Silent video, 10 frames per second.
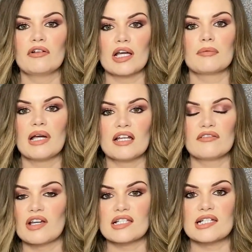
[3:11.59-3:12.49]

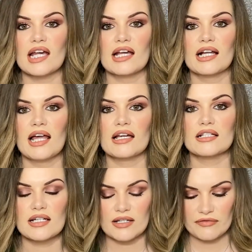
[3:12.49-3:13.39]
recommend Vestiaire
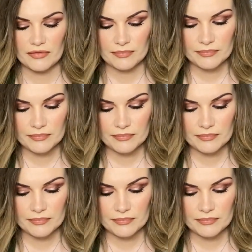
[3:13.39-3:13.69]
Collective.